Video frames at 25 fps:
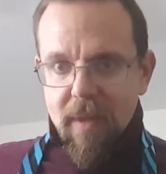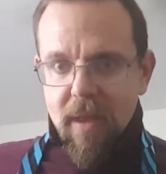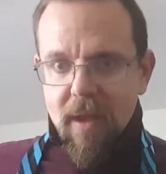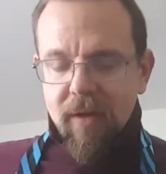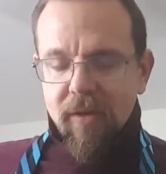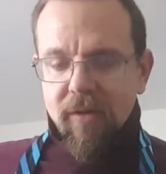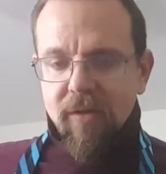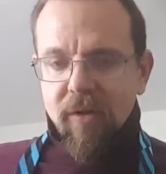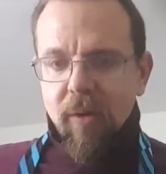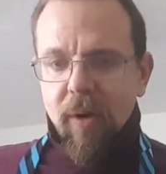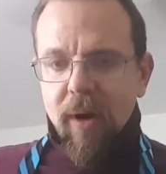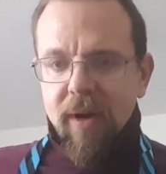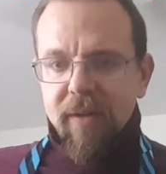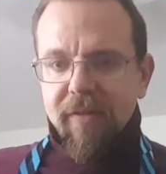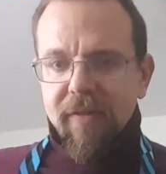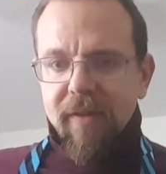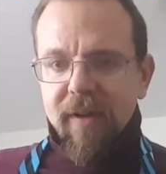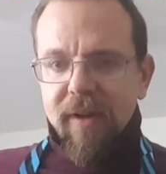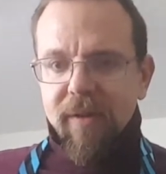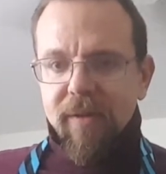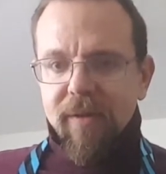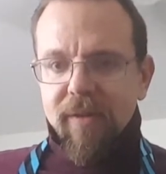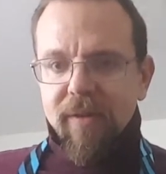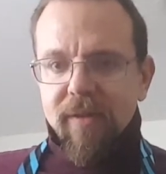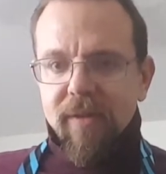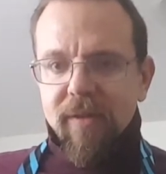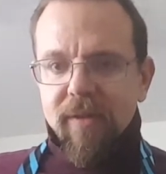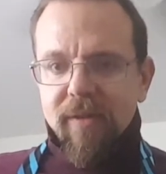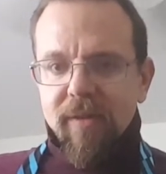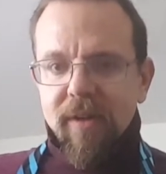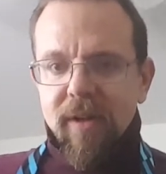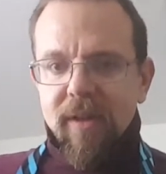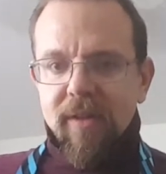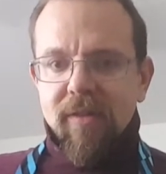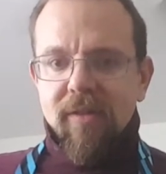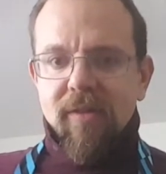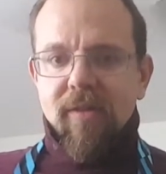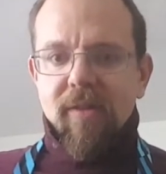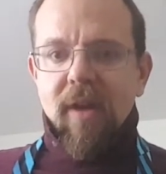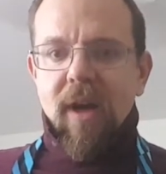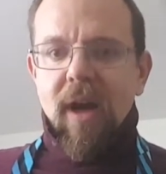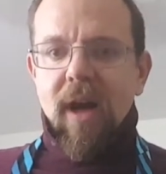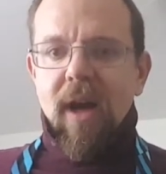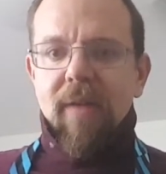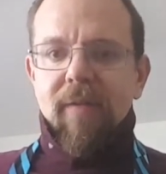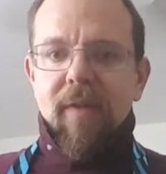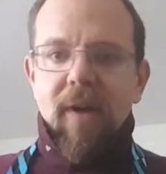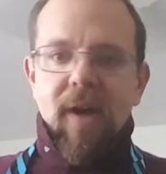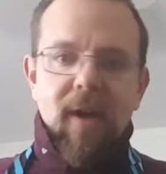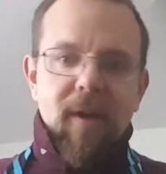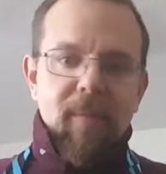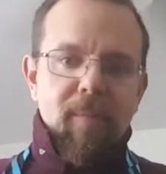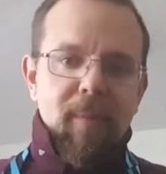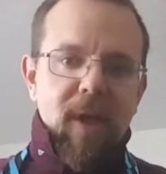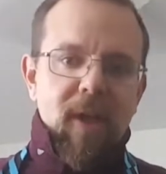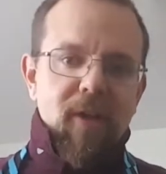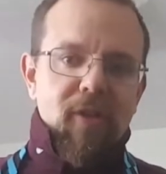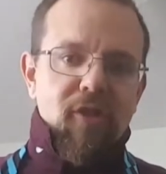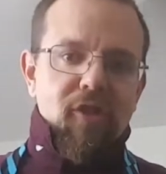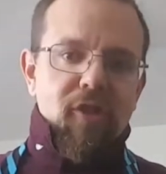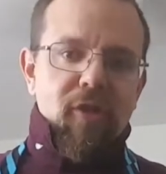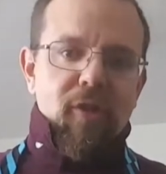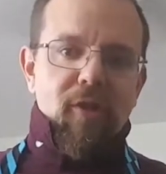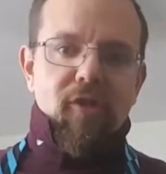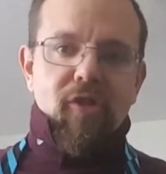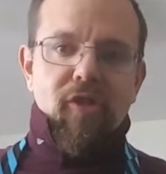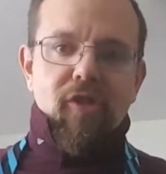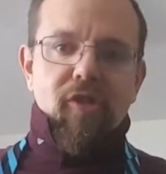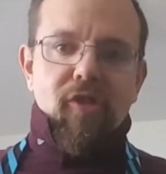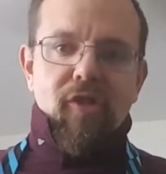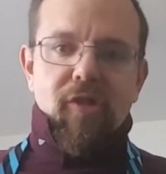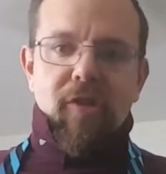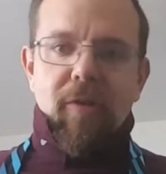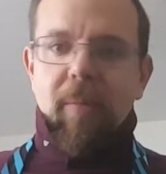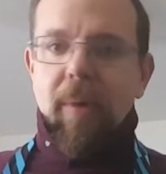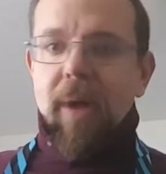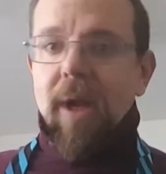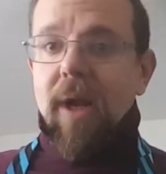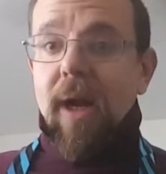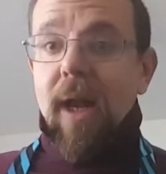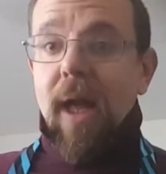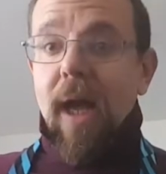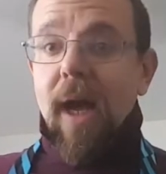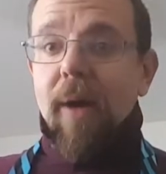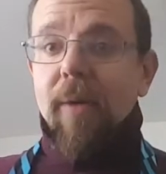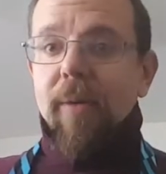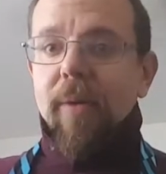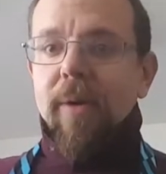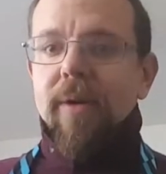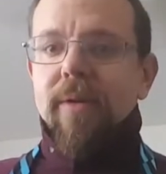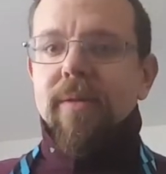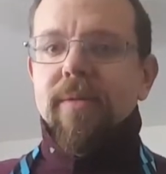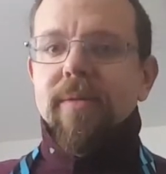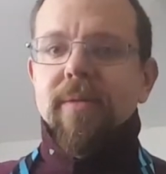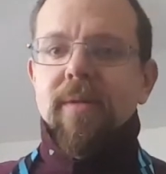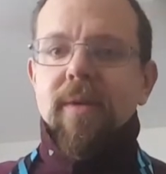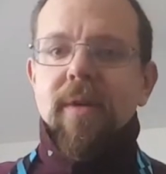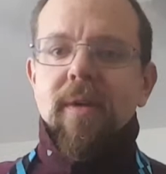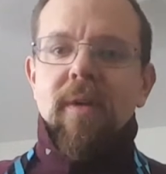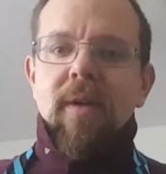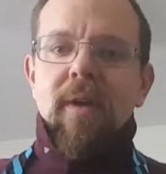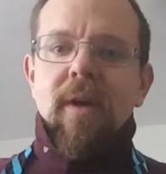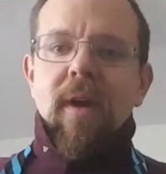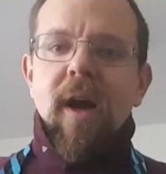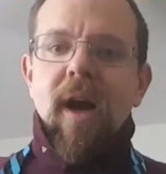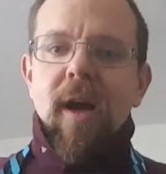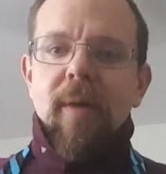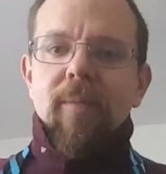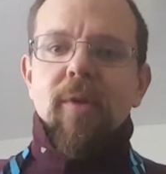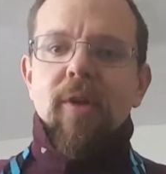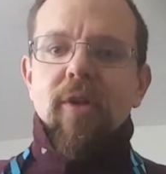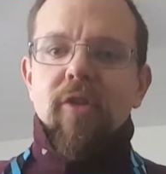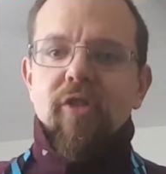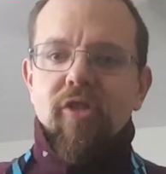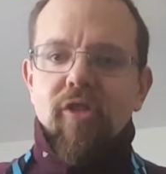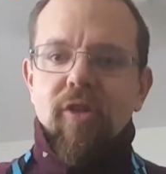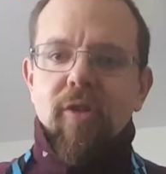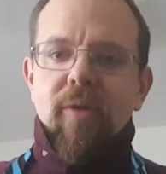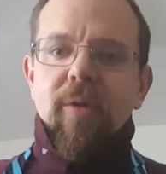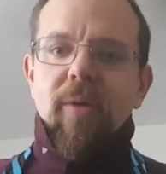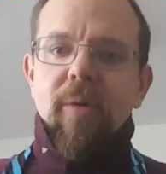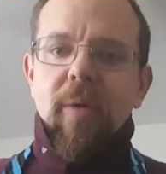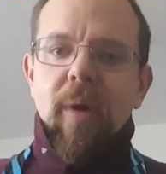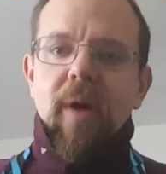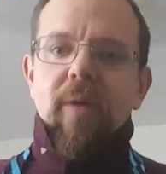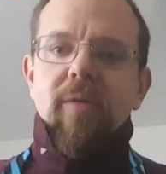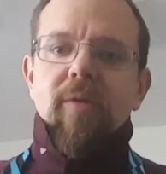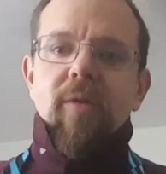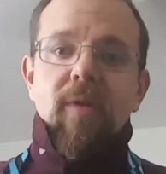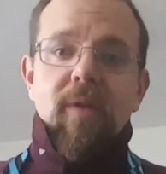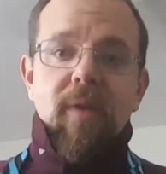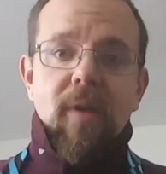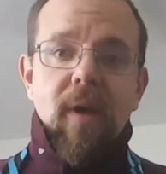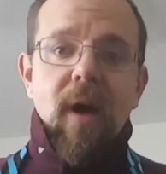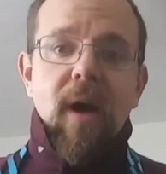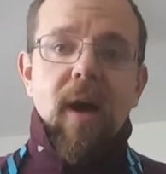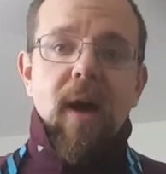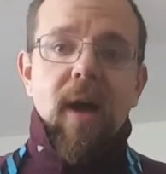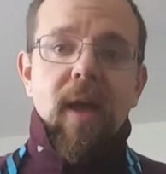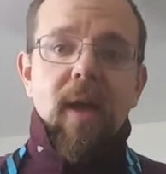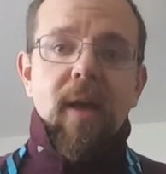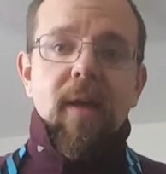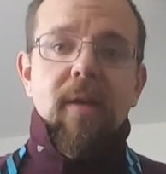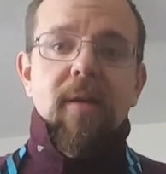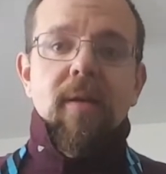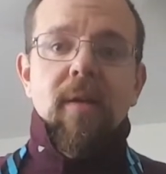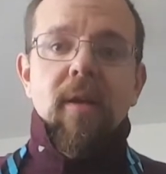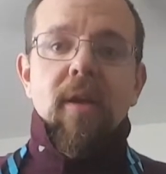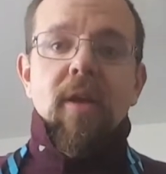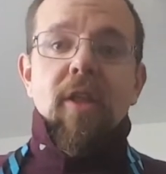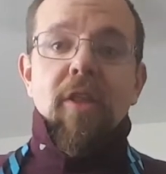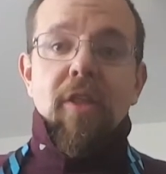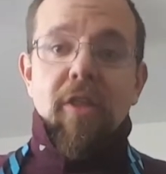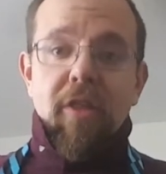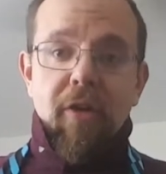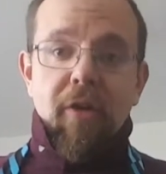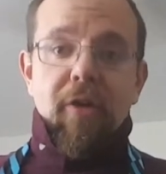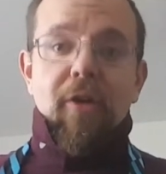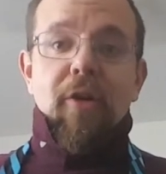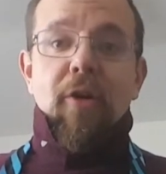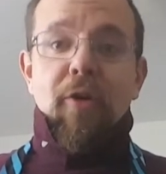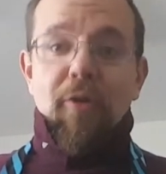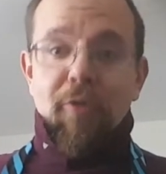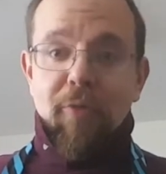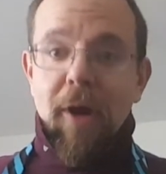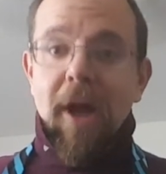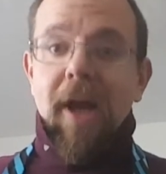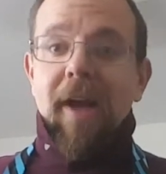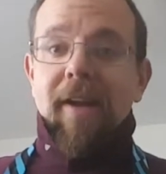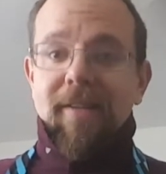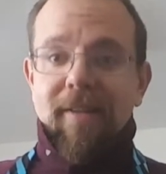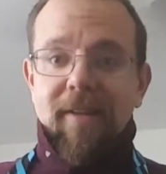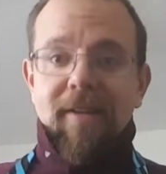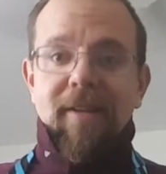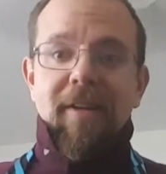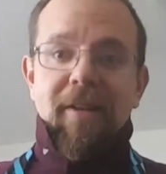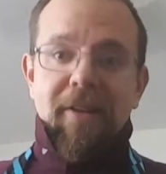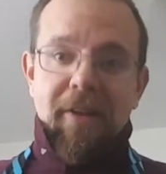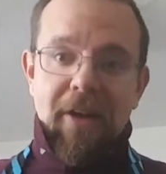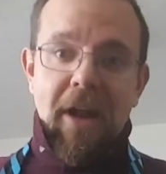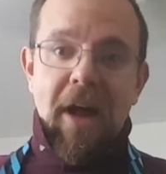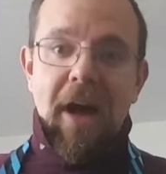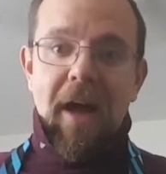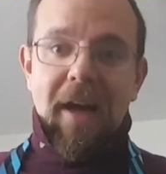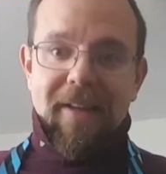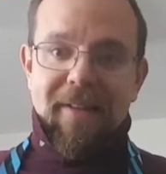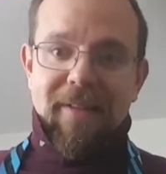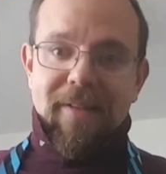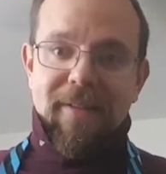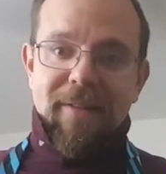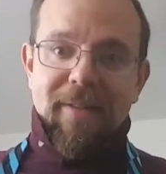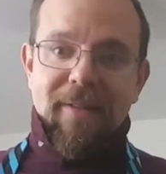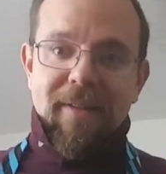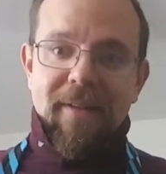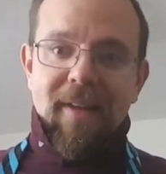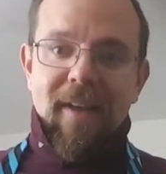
So I figured since I've got to be at church in just about an hour, I'm going to show you how to tie the correct knot.